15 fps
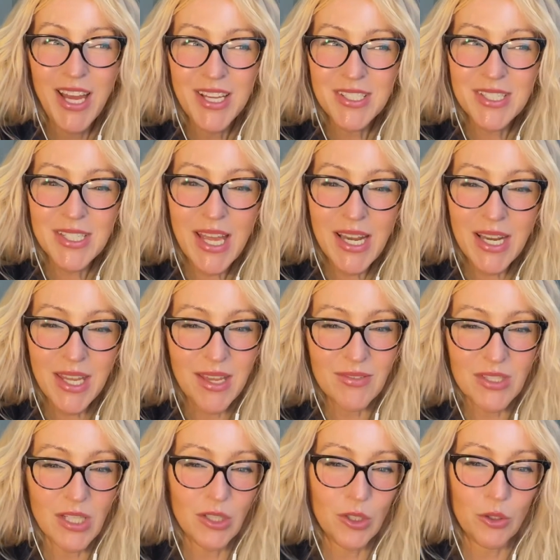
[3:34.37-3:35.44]
Just kind of gives
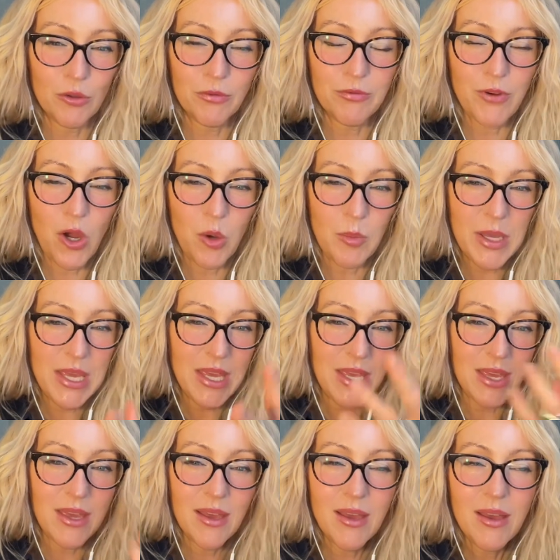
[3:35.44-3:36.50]
a little
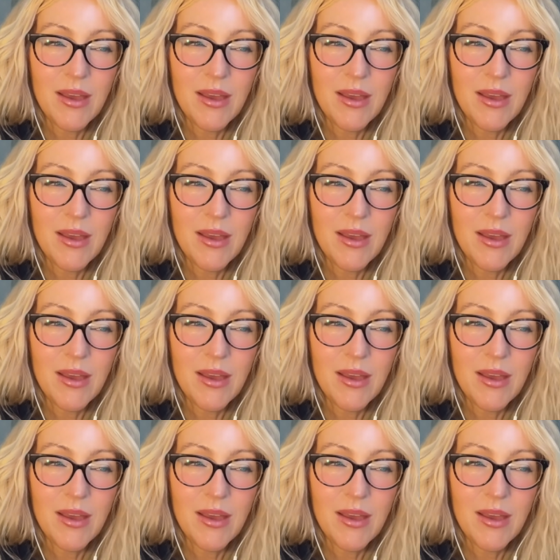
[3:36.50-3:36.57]
foamy,